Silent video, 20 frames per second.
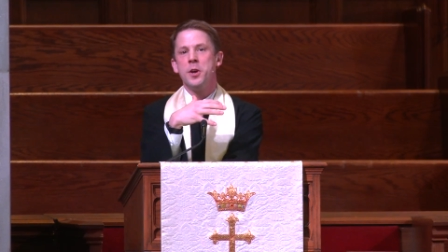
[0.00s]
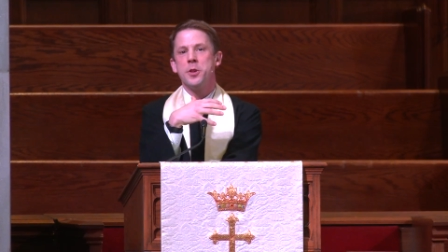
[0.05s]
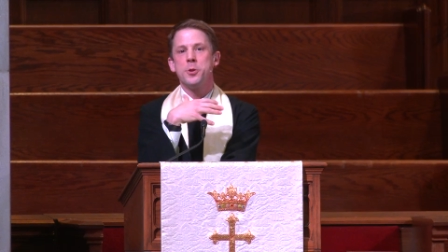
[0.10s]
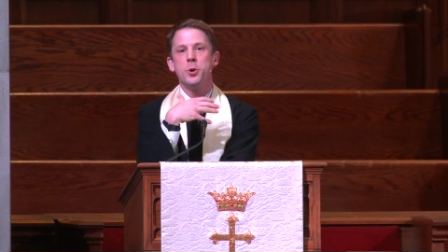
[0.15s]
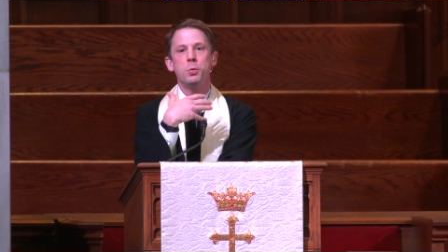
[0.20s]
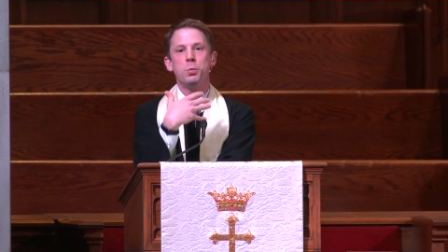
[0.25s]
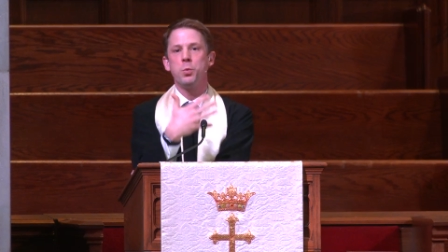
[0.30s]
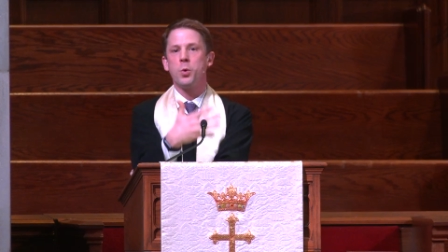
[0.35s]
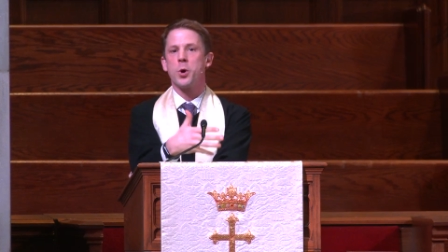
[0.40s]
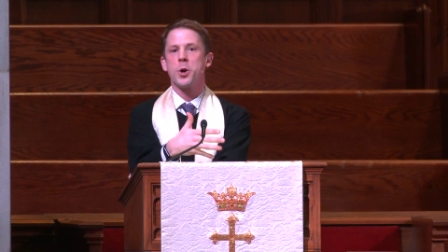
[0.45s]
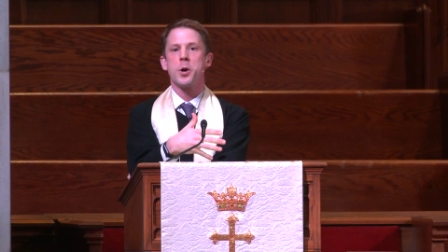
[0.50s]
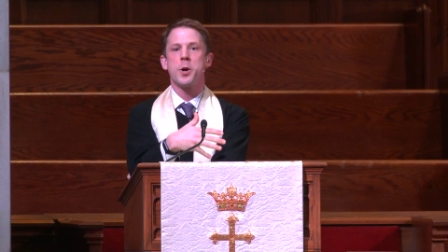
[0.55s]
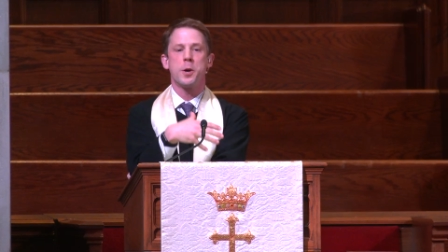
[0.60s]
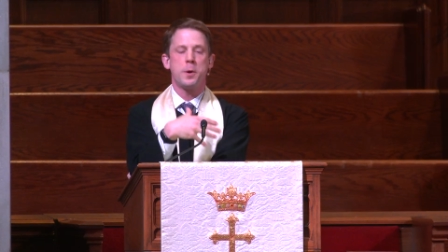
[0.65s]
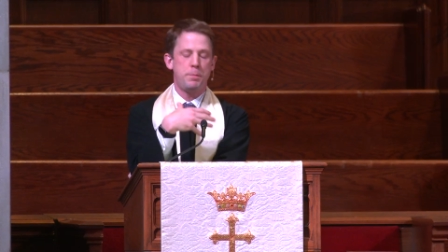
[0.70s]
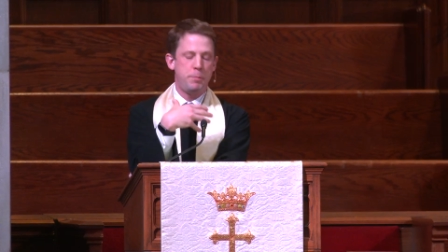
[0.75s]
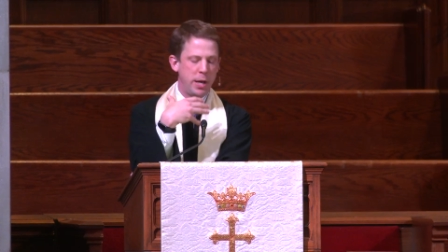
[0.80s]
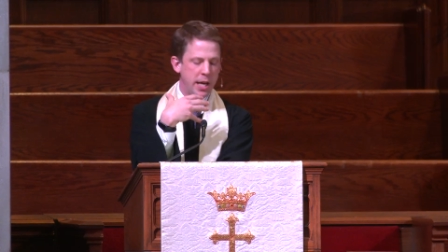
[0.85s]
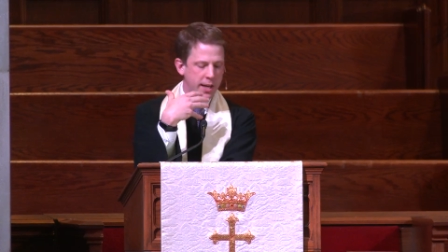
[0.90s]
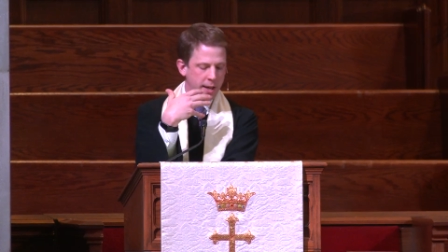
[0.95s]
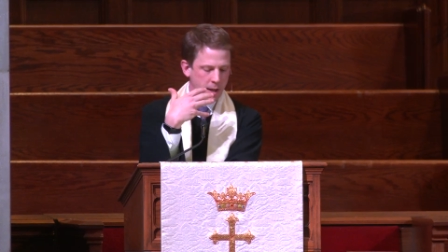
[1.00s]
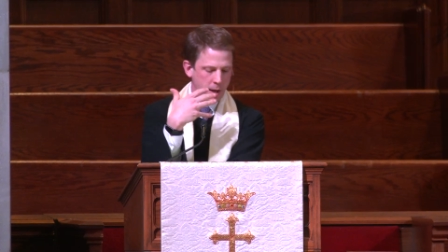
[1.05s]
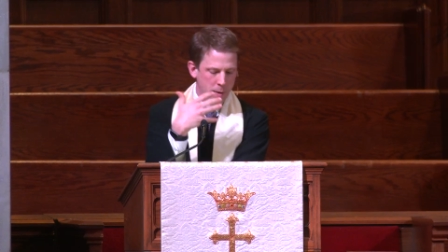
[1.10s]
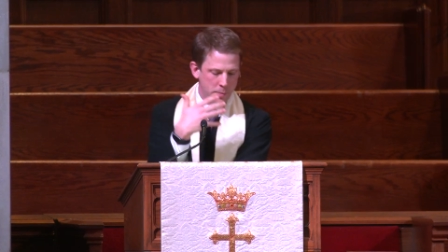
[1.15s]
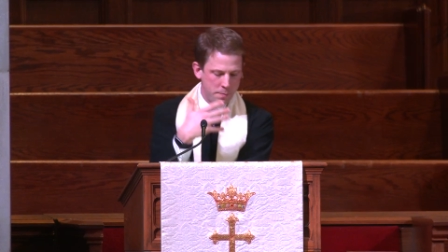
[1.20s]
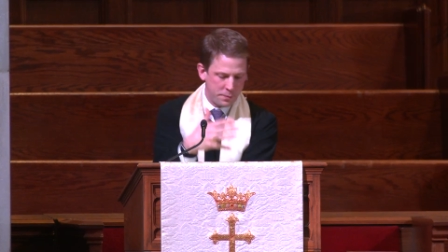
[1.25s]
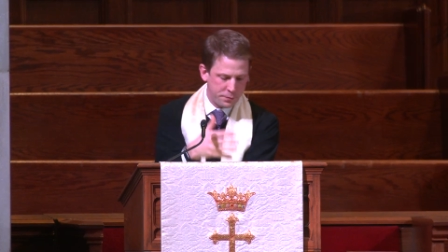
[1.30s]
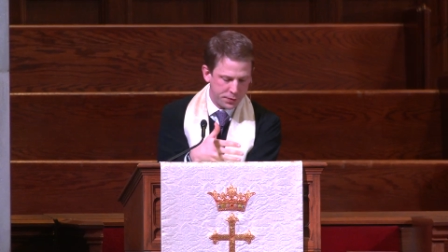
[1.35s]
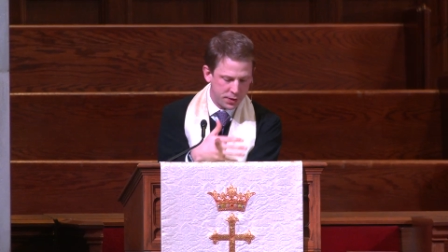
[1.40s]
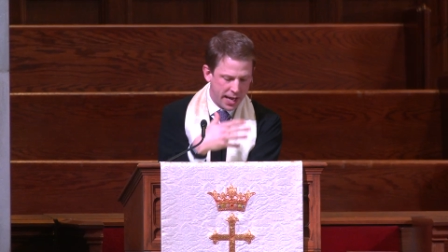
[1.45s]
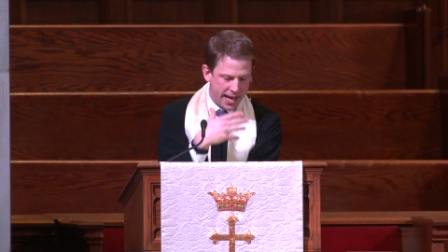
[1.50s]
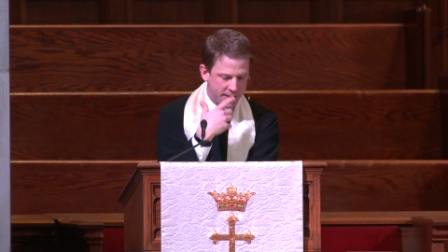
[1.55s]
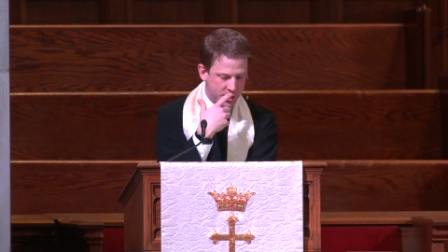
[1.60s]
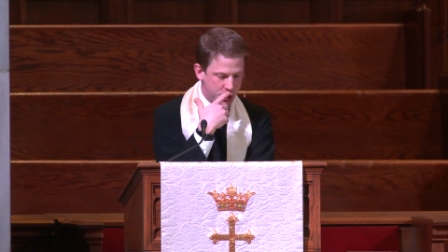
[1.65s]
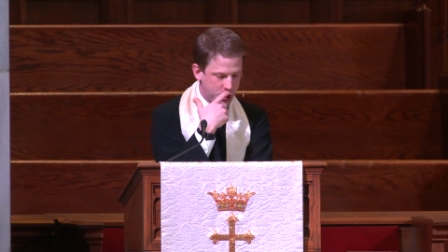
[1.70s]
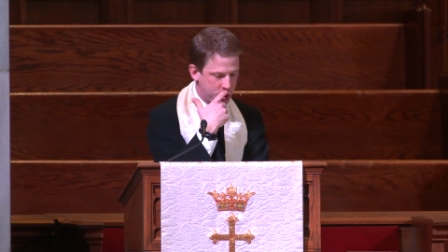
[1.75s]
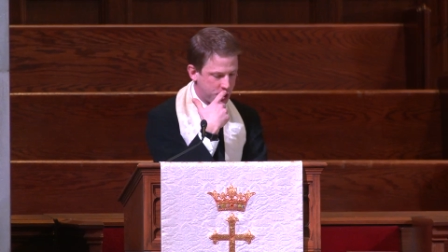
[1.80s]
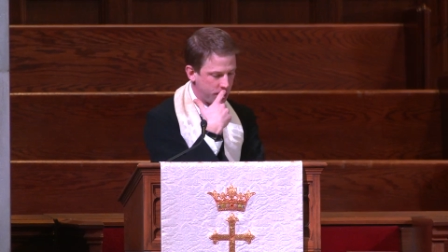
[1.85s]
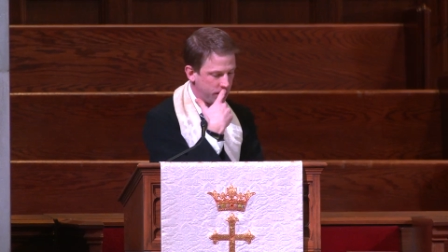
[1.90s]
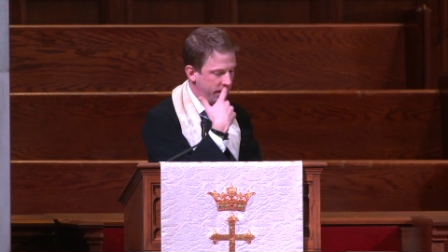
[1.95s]
the Word become
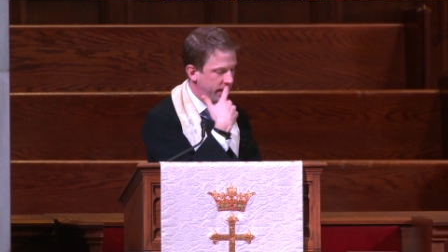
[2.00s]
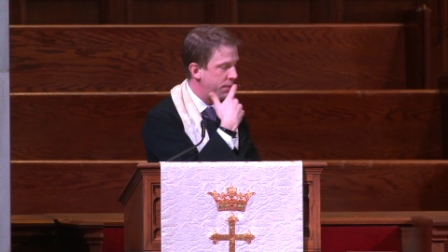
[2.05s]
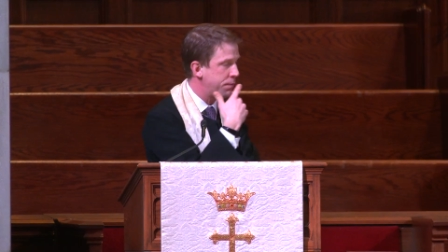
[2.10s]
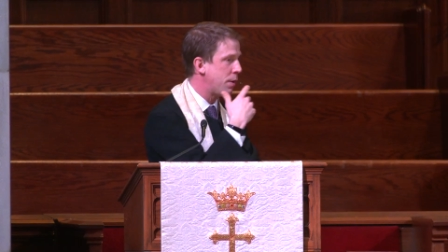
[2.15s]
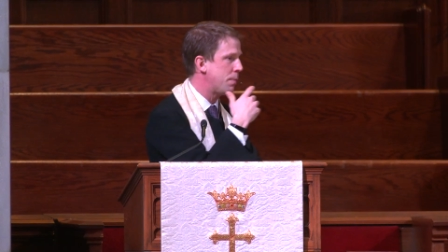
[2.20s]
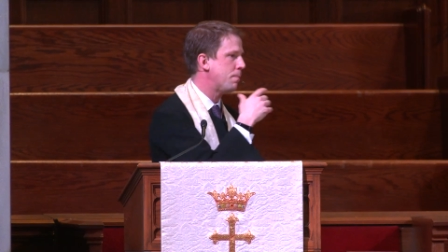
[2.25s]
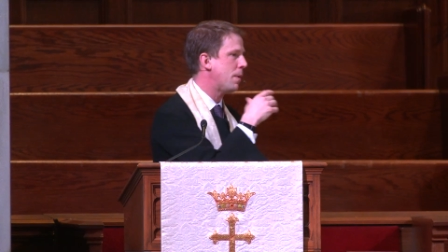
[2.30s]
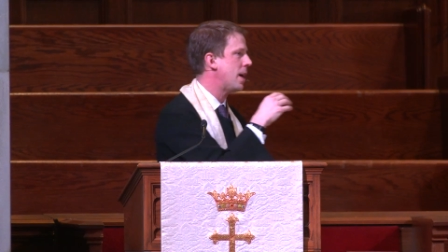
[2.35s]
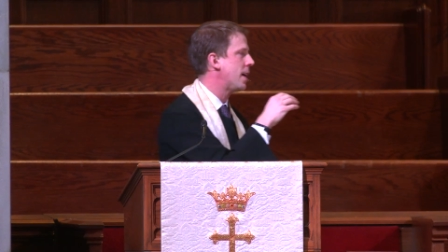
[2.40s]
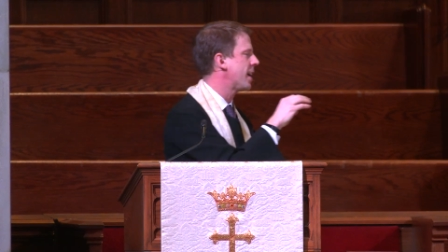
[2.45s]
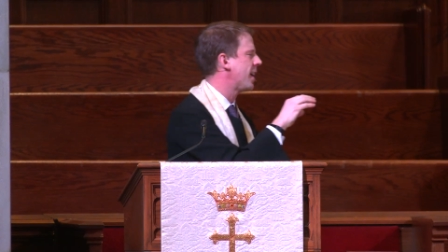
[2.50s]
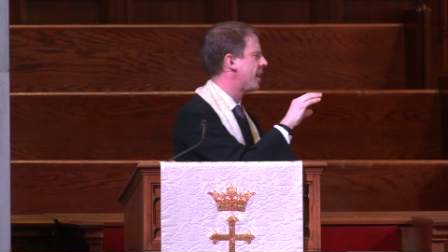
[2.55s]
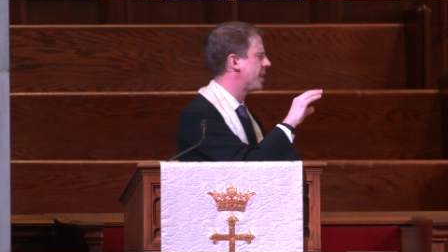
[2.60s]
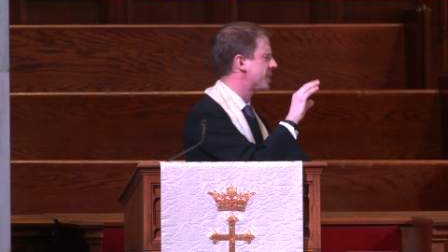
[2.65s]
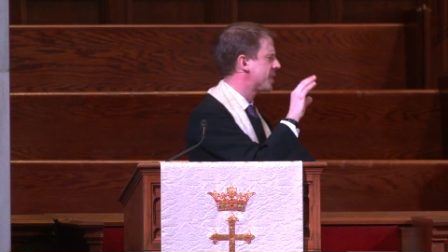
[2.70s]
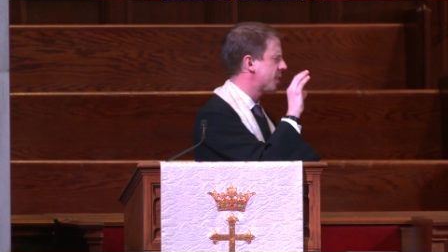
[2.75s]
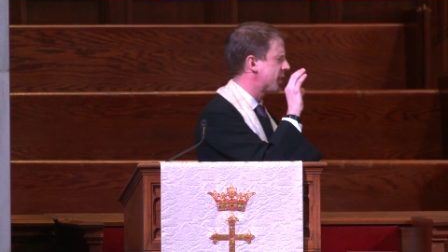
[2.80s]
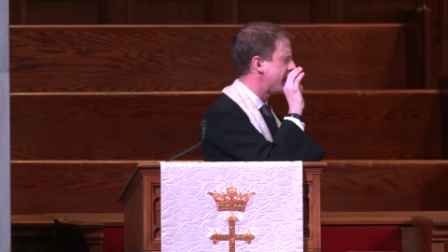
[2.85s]
flesh to live among us,